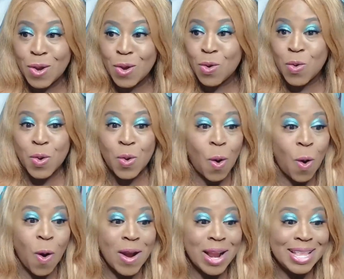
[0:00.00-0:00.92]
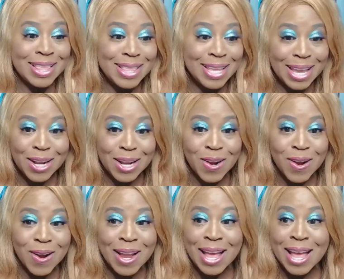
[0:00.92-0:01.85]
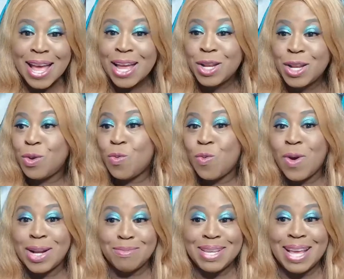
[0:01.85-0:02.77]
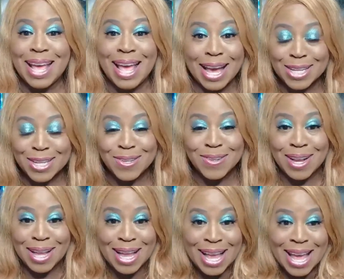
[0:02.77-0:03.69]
or who are in theater and who want to be extra